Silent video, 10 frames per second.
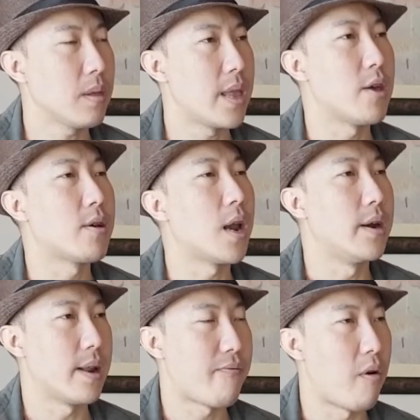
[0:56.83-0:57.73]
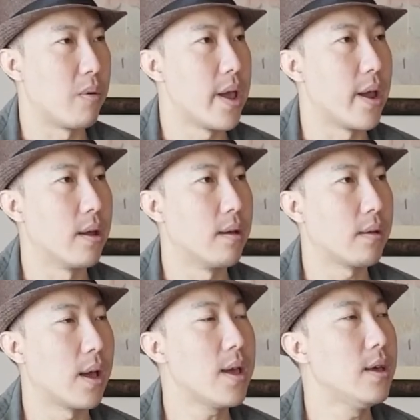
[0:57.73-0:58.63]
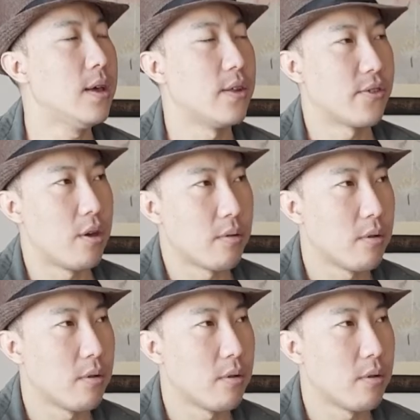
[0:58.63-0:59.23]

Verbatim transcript: and you cut it back from there right? So